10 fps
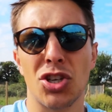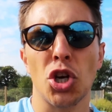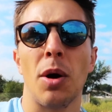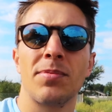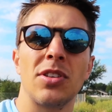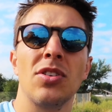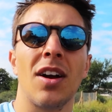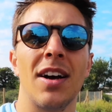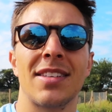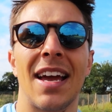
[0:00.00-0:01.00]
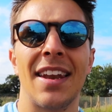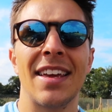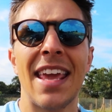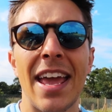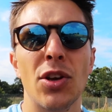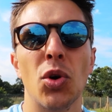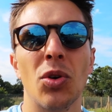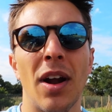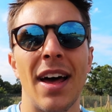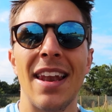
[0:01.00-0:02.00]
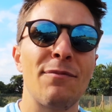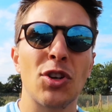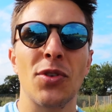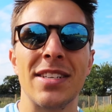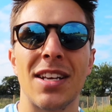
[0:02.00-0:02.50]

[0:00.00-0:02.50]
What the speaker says: shop so you guys can get your 11 Degrees